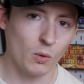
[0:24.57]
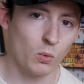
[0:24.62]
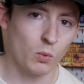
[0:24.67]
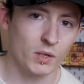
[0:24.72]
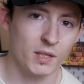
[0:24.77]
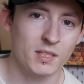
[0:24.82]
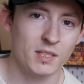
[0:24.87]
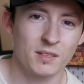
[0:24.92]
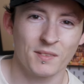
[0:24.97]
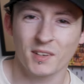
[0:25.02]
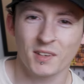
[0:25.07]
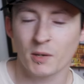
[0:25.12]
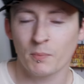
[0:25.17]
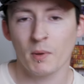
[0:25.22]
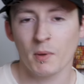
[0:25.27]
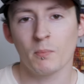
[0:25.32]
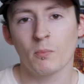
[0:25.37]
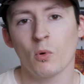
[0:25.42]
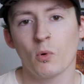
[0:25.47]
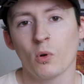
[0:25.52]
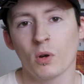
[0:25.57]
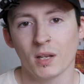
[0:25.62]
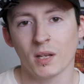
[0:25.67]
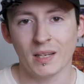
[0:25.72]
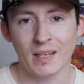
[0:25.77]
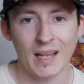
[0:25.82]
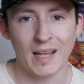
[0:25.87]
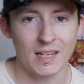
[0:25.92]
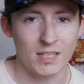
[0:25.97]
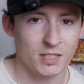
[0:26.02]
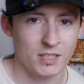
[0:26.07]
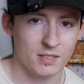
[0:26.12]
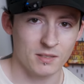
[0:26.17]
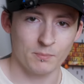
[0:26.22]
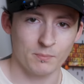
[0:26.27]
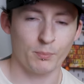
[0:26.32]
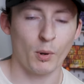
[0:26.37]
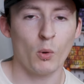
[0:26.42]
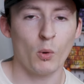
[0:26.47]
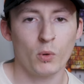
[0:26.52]
wanted something a bit more less
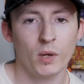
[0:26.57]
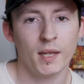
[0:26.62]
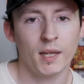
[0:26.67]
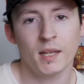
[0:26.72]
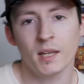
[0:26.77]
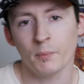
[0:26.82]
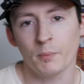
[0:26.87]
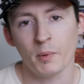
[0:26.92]
bulky,